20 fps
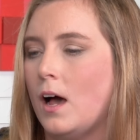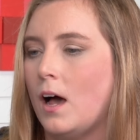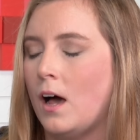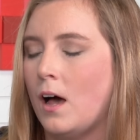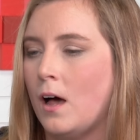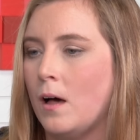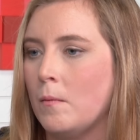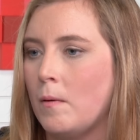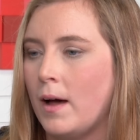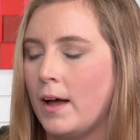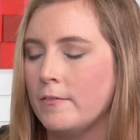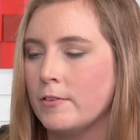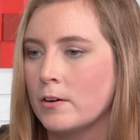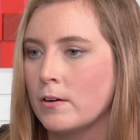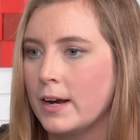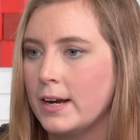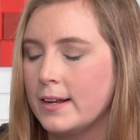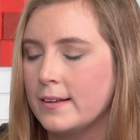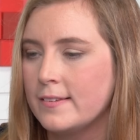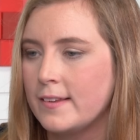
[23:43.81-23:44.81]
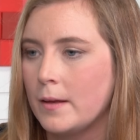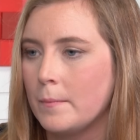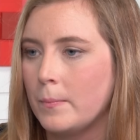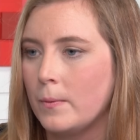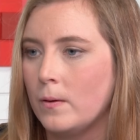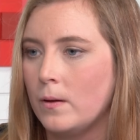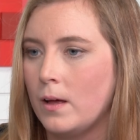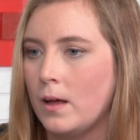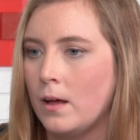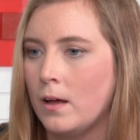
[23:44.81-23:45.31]
I have a great
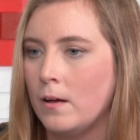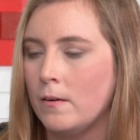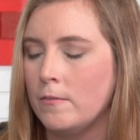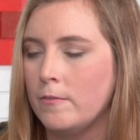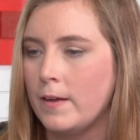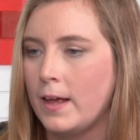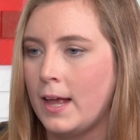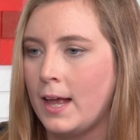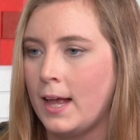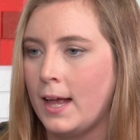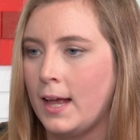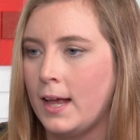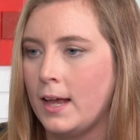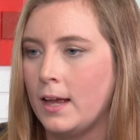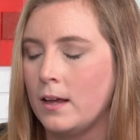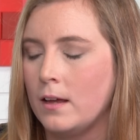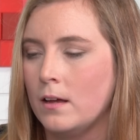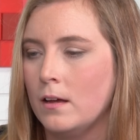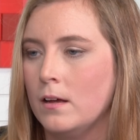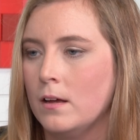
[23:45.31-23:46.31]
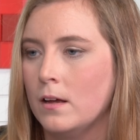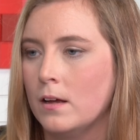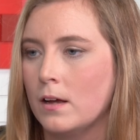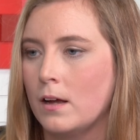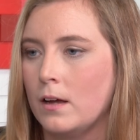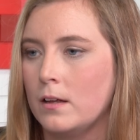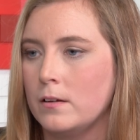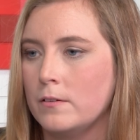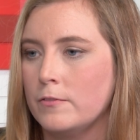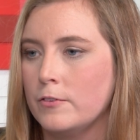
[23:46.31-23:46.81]
example of a
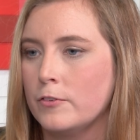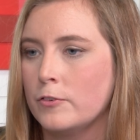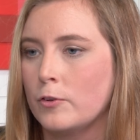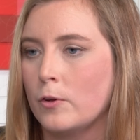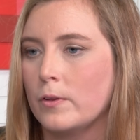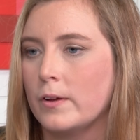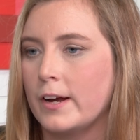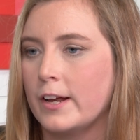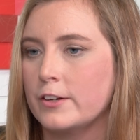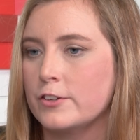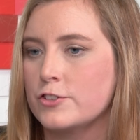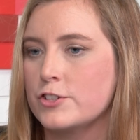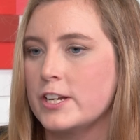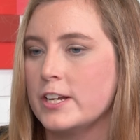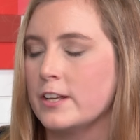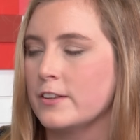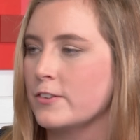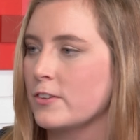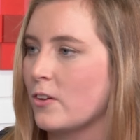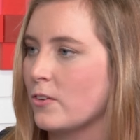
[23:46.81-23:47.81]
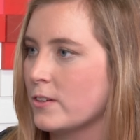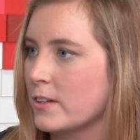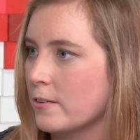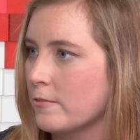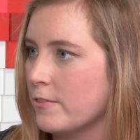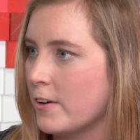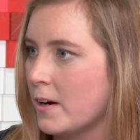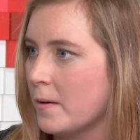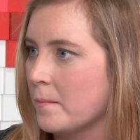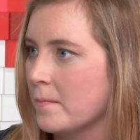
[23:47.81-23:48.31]
kind of solar energy consulting
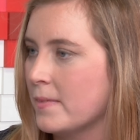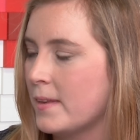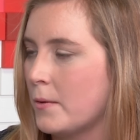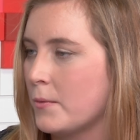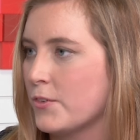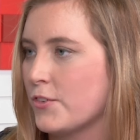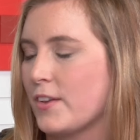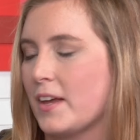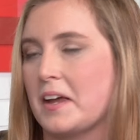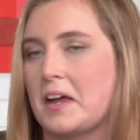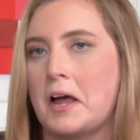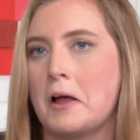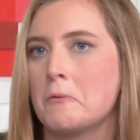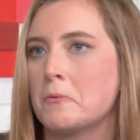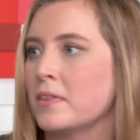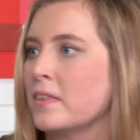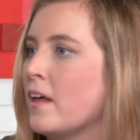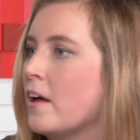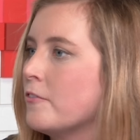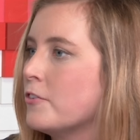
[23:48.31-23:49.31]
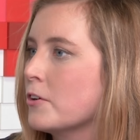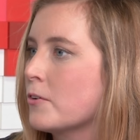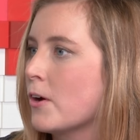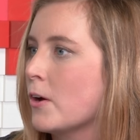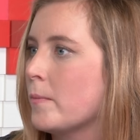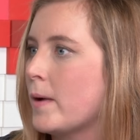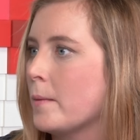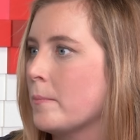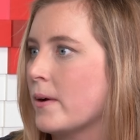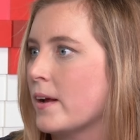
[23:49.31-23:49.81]
firm that was like, I would love to
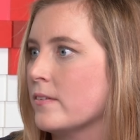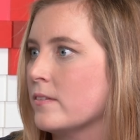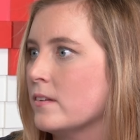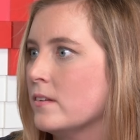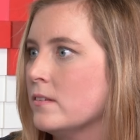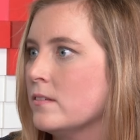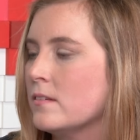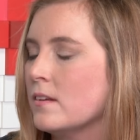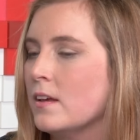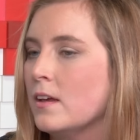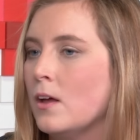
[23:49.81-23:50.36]
grow my presence,